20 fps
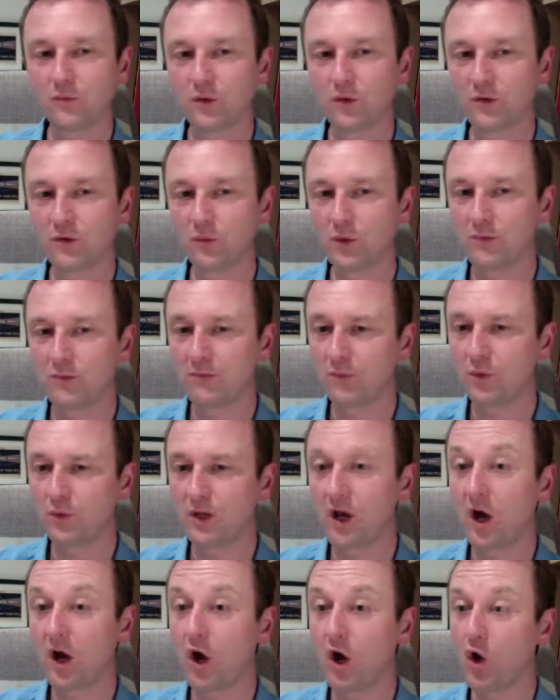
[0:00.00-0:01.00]

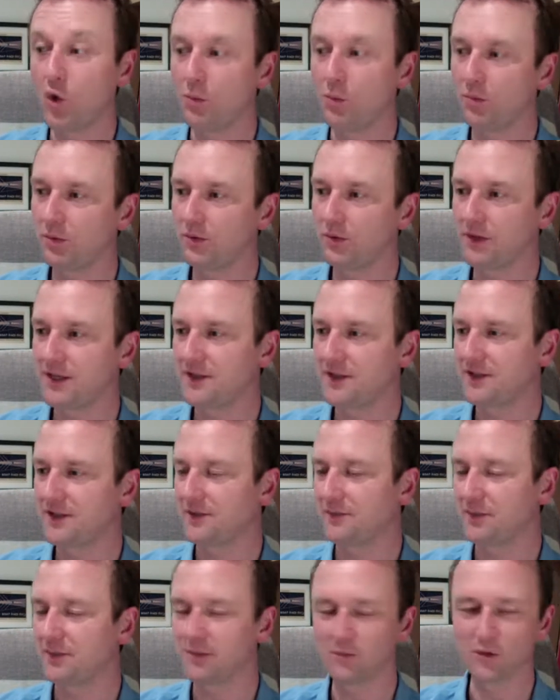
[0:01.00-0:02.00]
We hope it's a
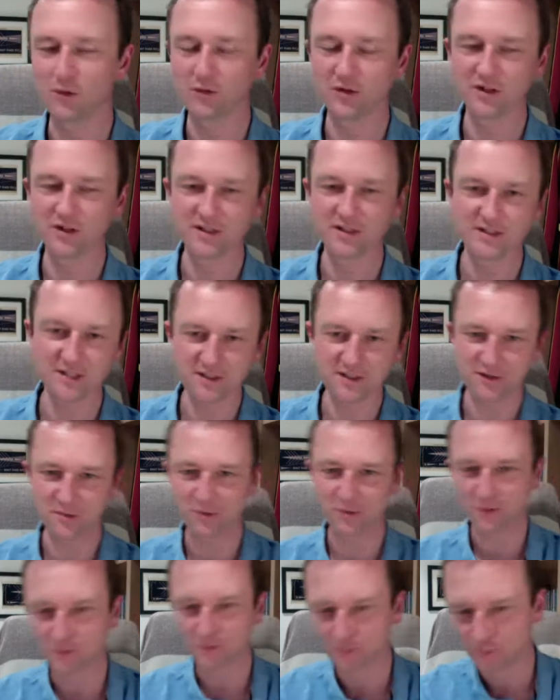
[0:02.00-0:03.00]
bit more of an
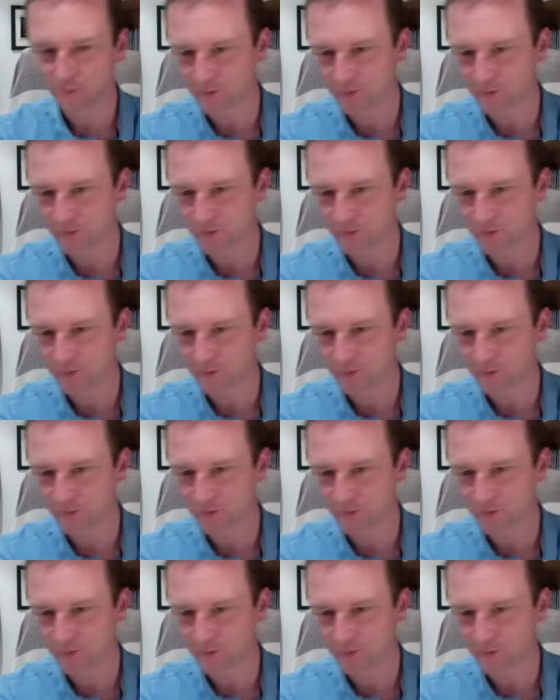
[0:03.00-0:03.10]
accessible